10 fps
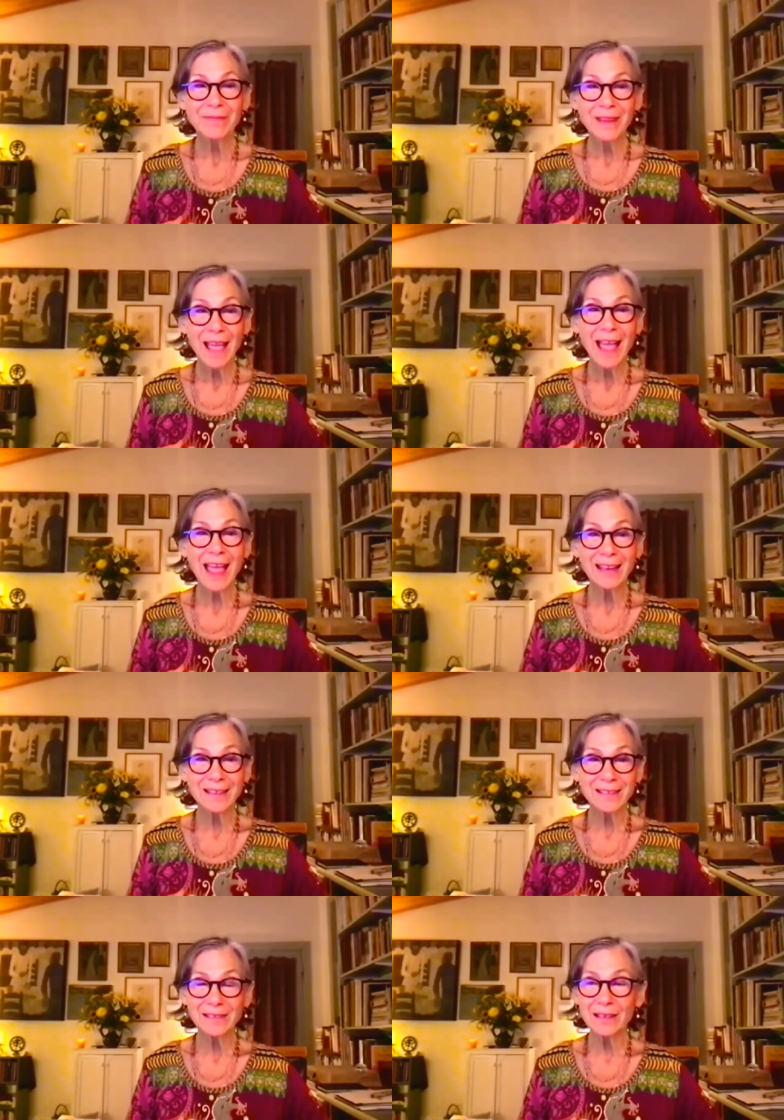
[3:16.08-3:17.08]

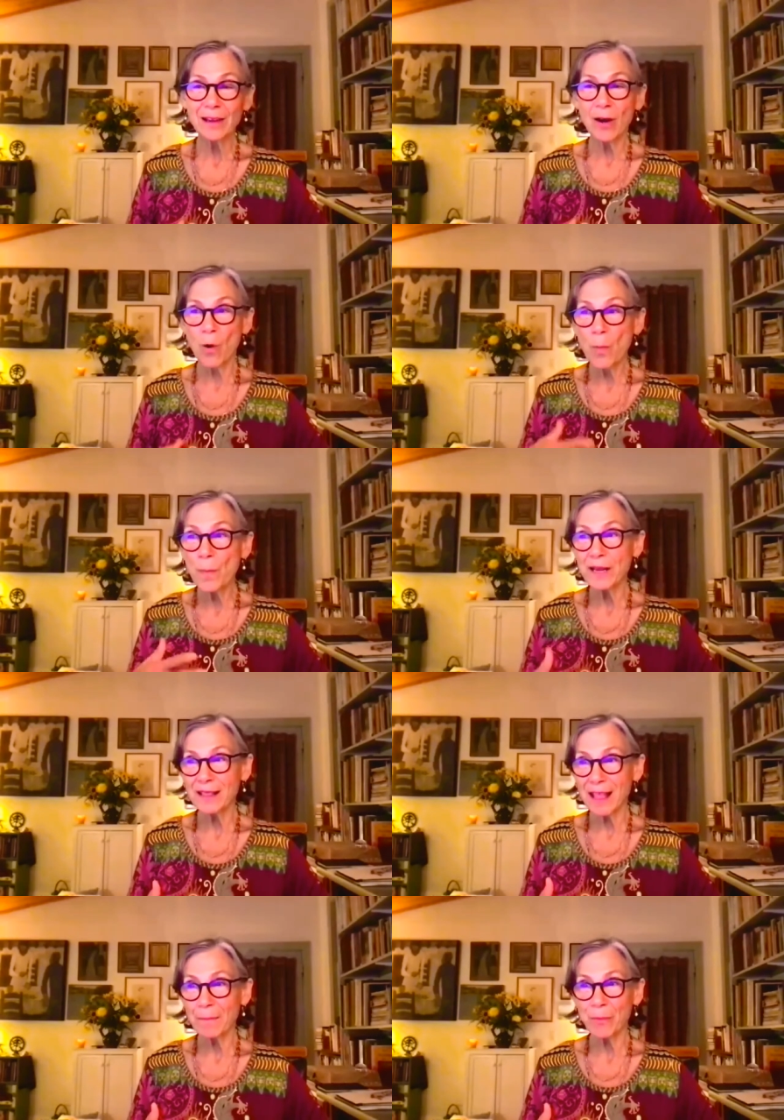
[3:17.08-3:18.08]
And opening
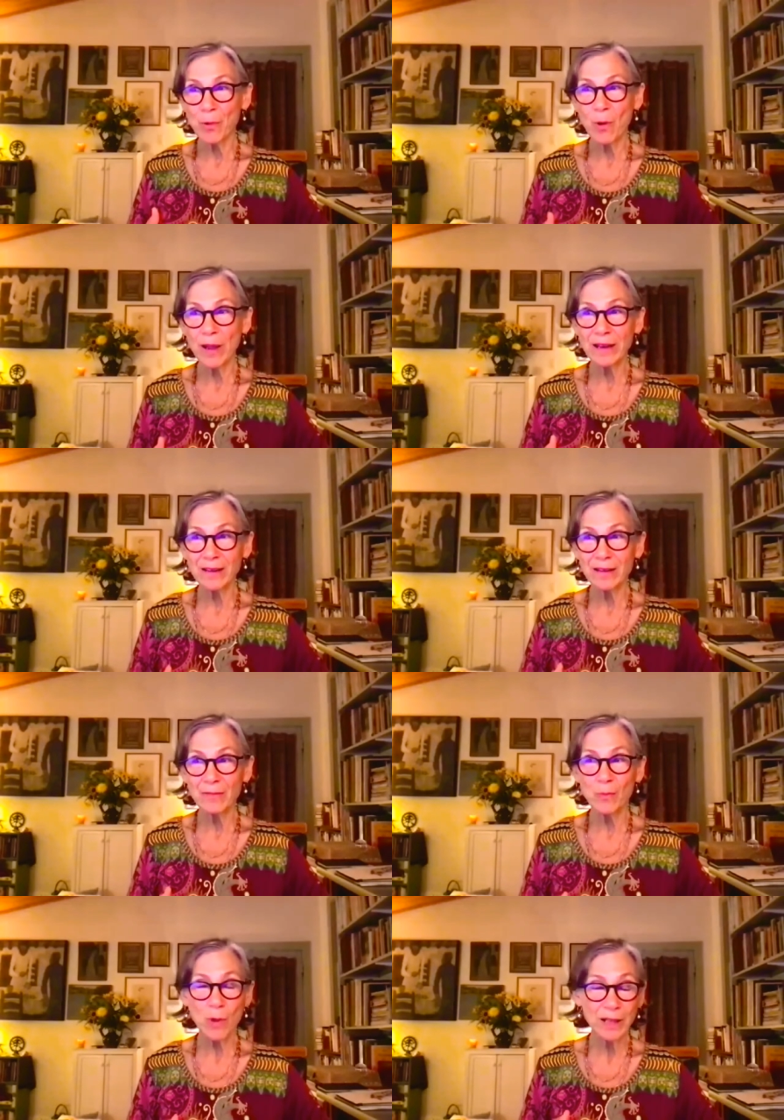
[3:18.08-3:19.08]
that point
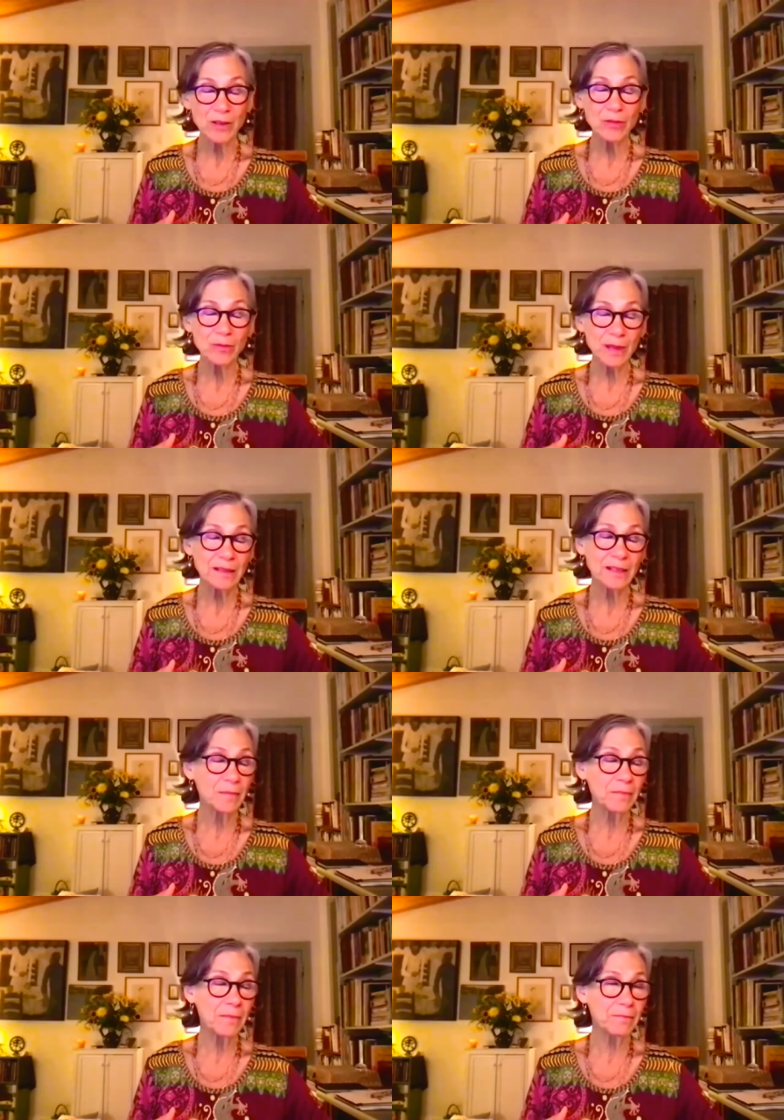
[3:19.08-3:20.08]
when it's
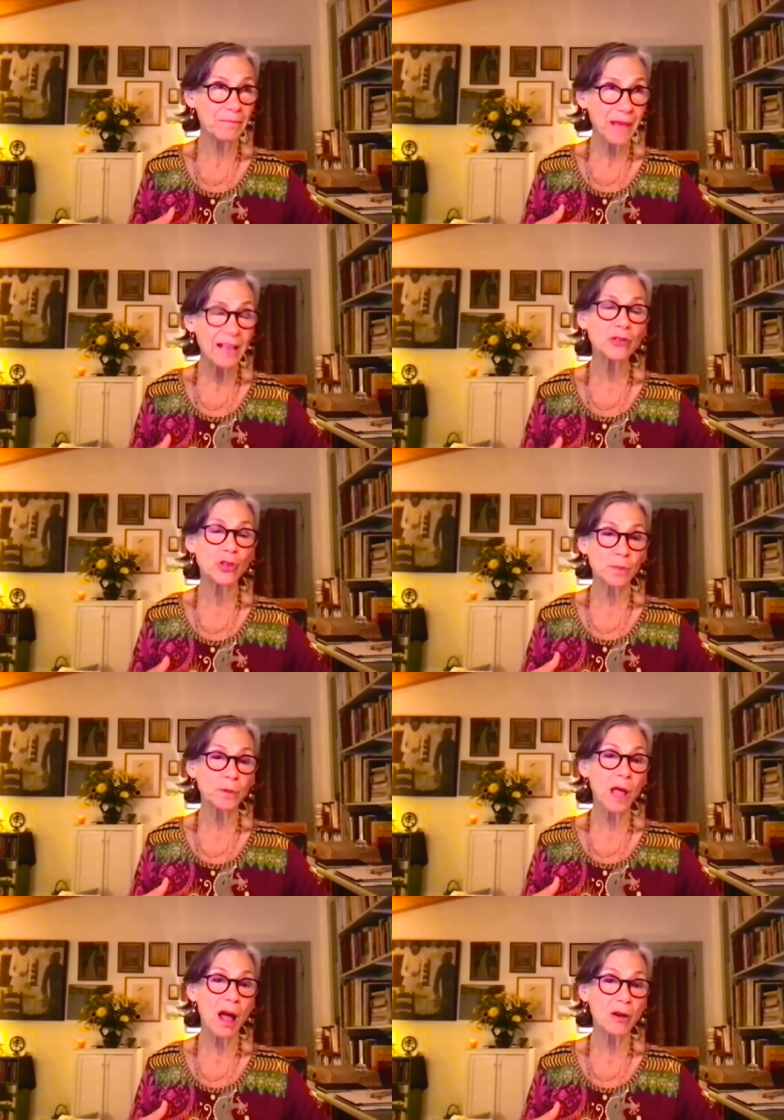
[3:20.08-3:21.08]
a major
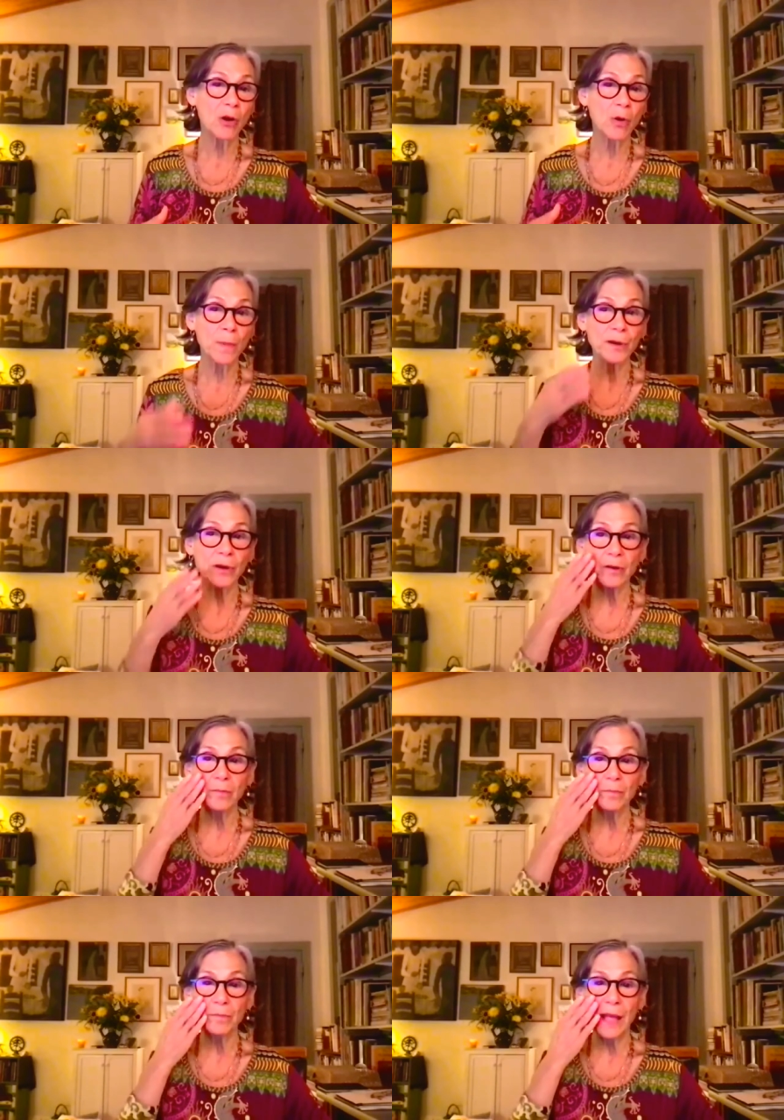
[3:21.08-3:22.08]
block
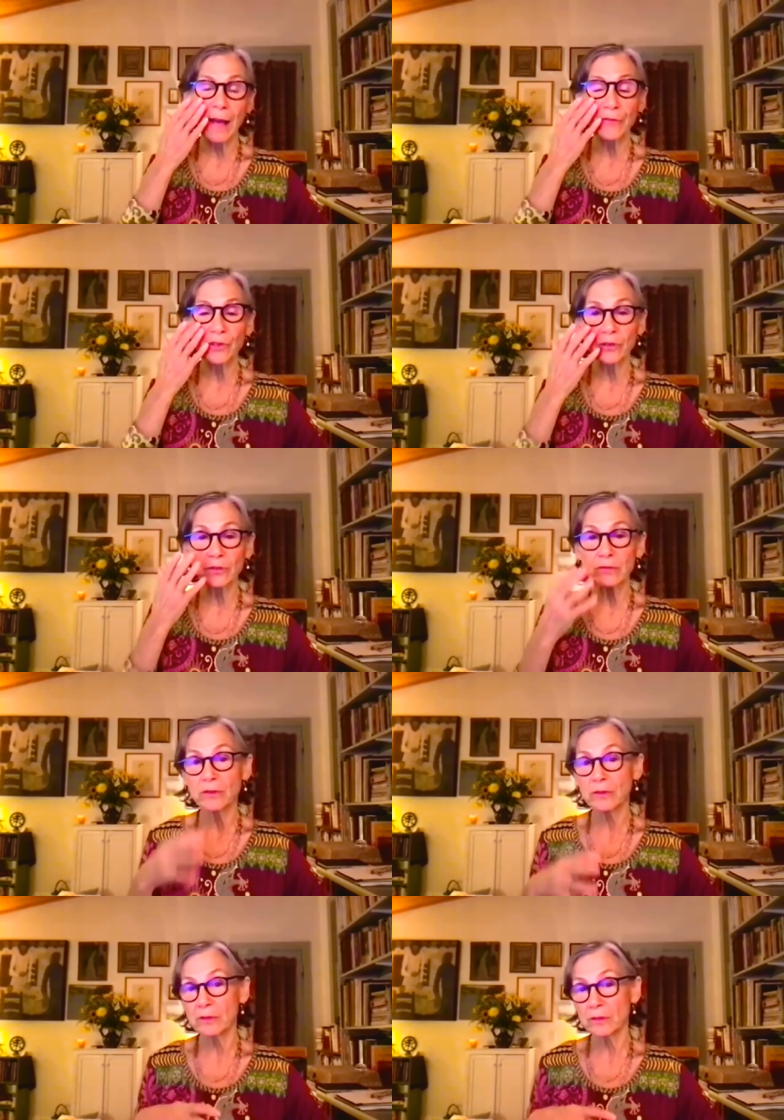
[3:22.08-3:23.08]
opener after
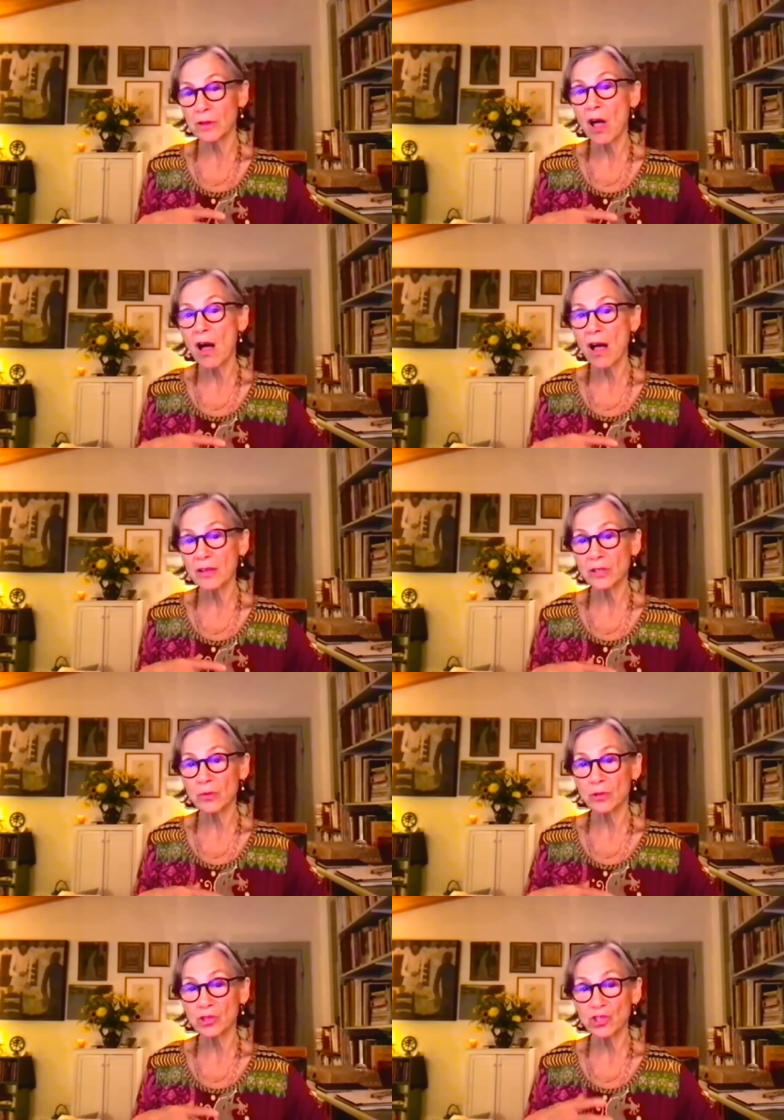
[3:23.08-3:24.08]
loss
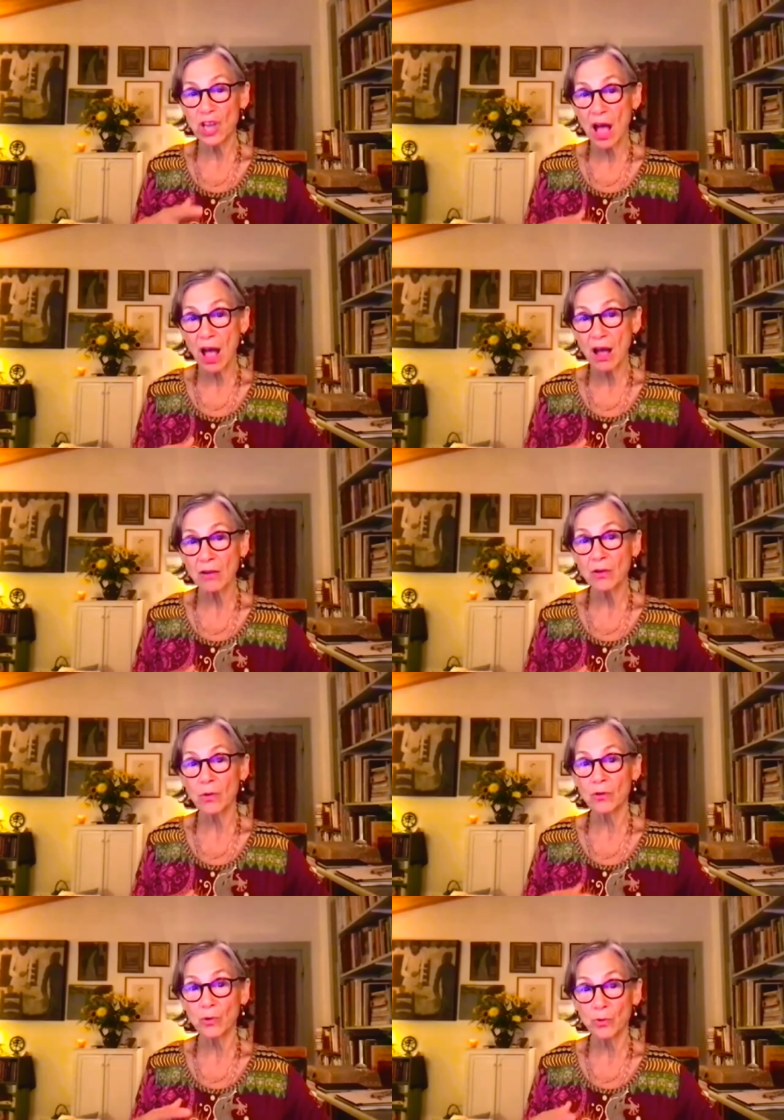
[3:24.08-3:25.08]
or shock
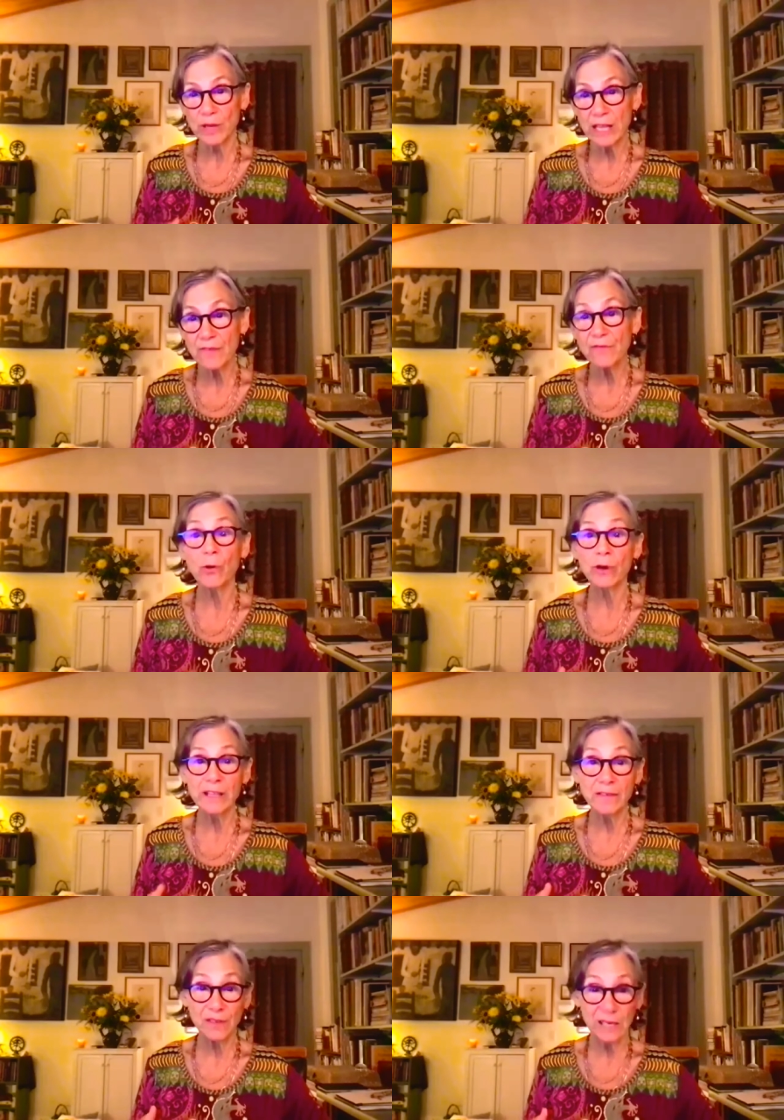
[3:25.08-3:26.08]
or grief or
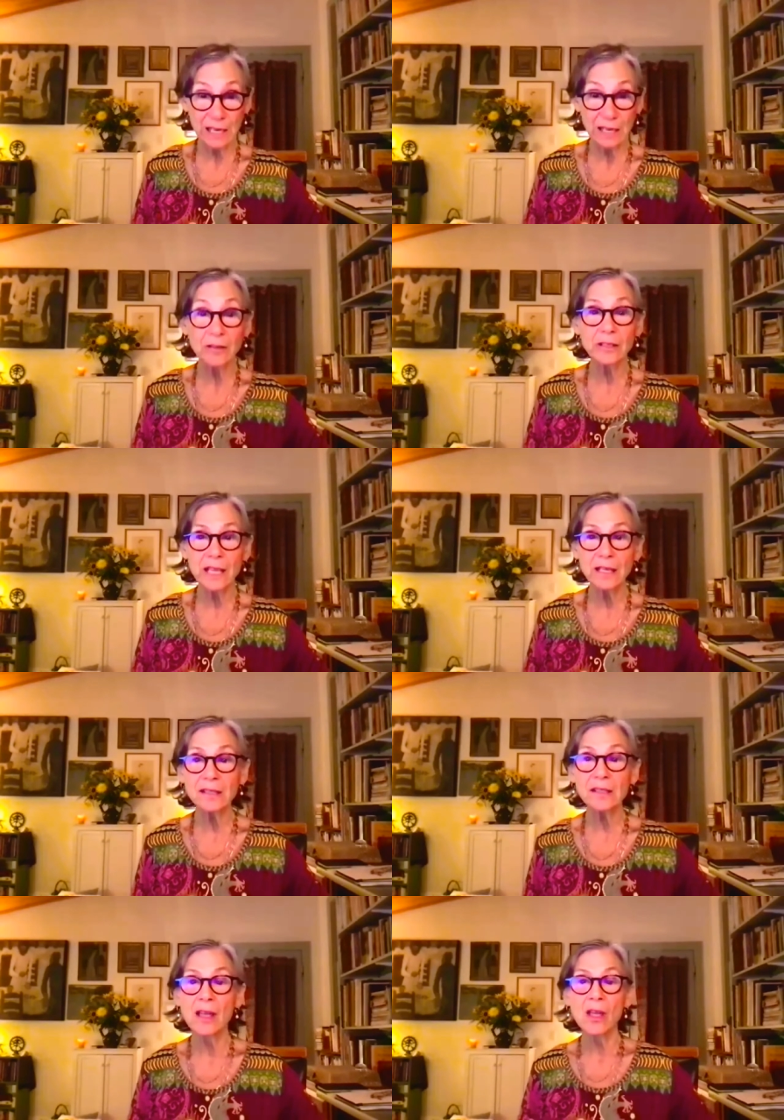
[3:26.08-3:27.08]
even illness,